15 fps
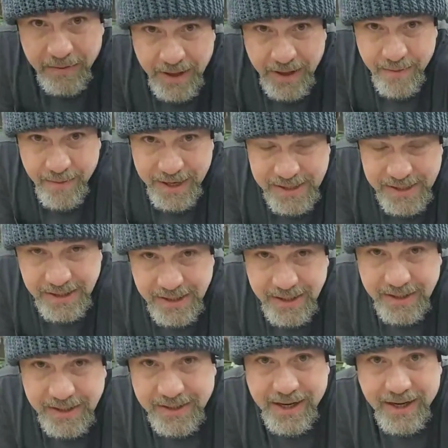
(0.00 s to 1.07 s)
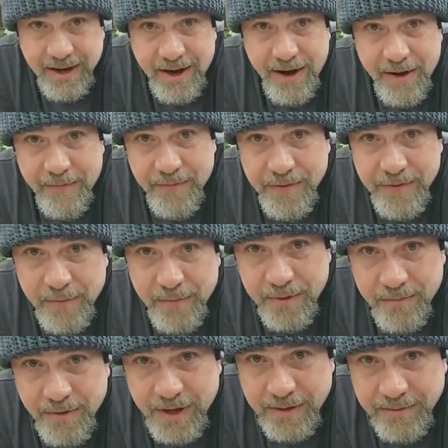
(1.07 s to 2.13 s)
without messing anything up. I'm going to
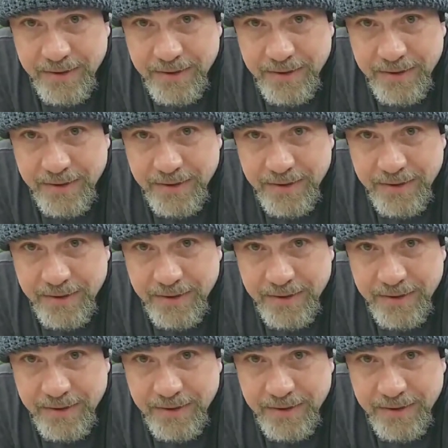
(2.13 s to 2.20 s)
bring my